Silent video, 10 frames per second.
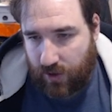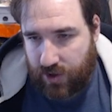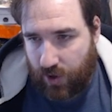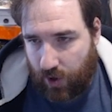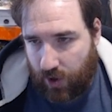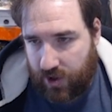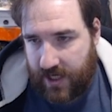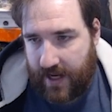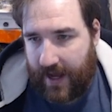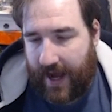sword,
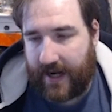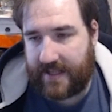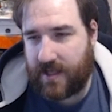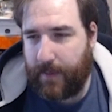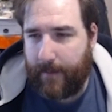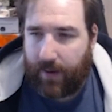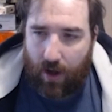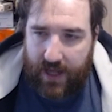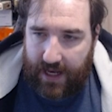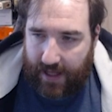and it's a bit
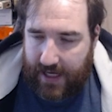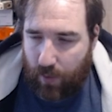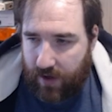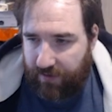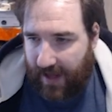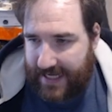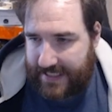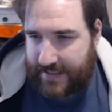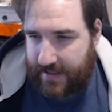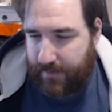blocky. Like I would have
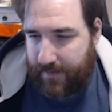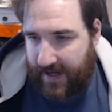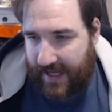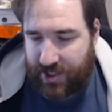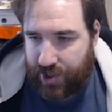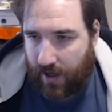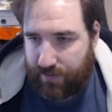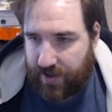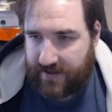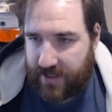liked maybe less
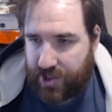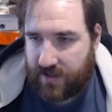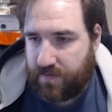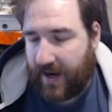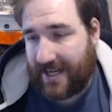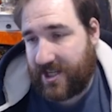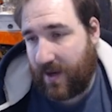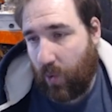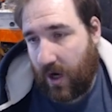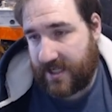sharp transitions, but actually
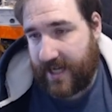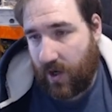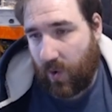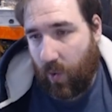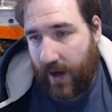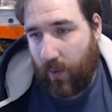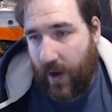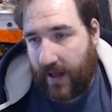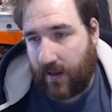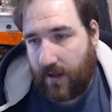it worked out quite
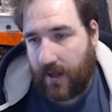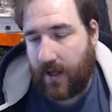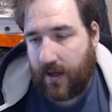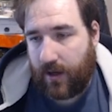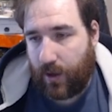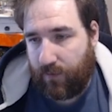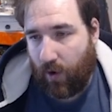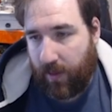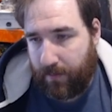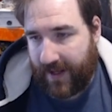well. You know, you've
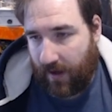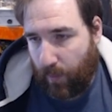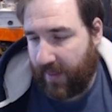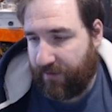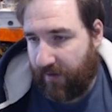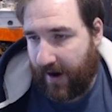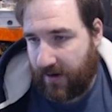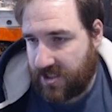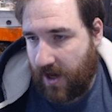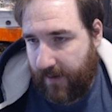got the middle where the
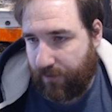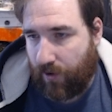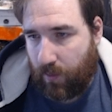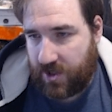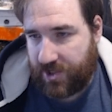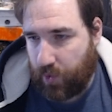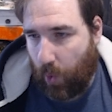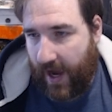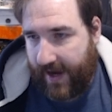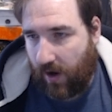fire is coming from, which is
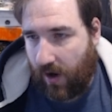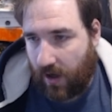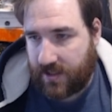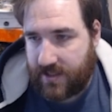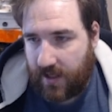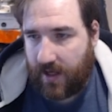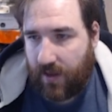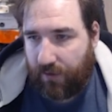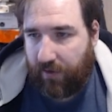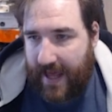white hot.
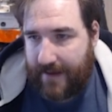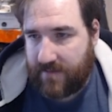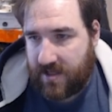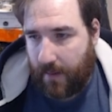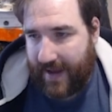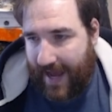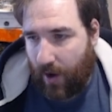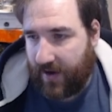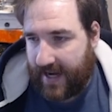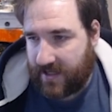The flames coming
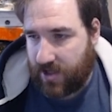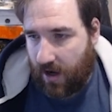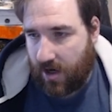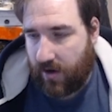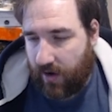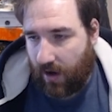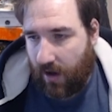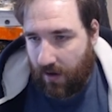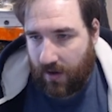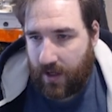out, getting darker
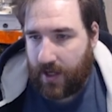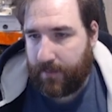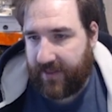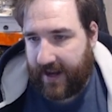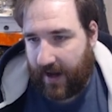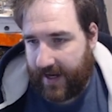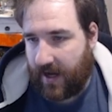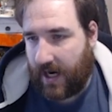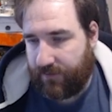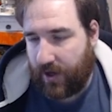along, but then like
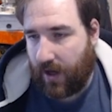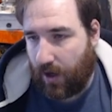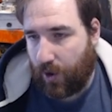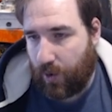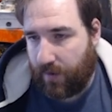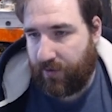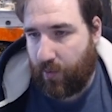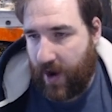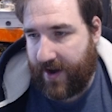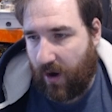kind of the glow of
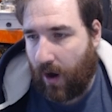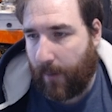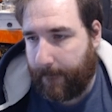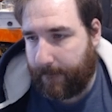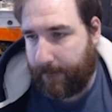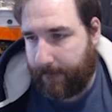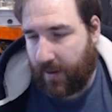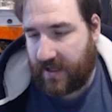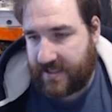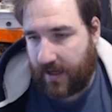the red hot
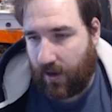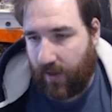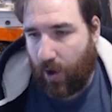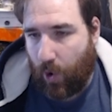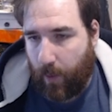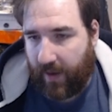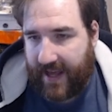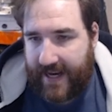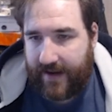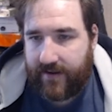passing along the whole
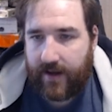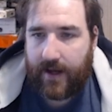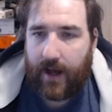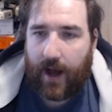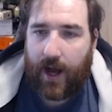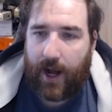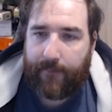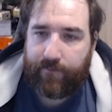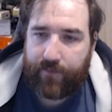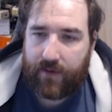blade.
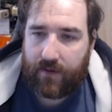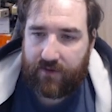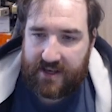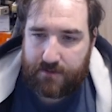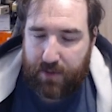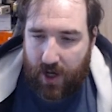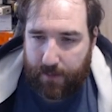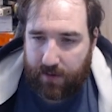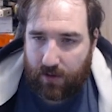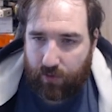This
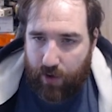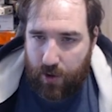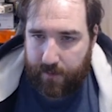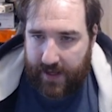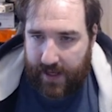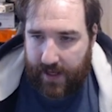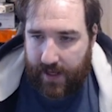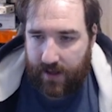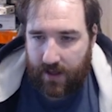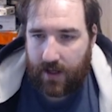purple rope
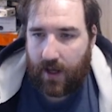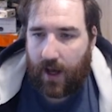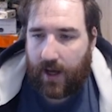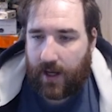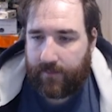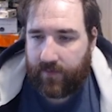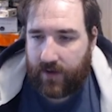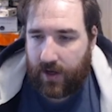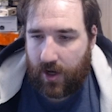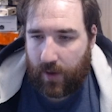here,
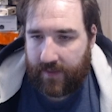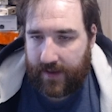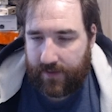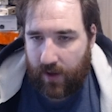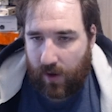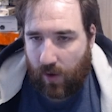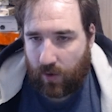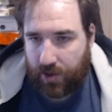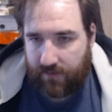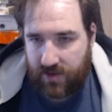you know, and the
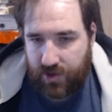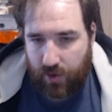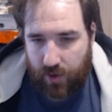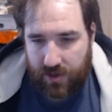gold on the sword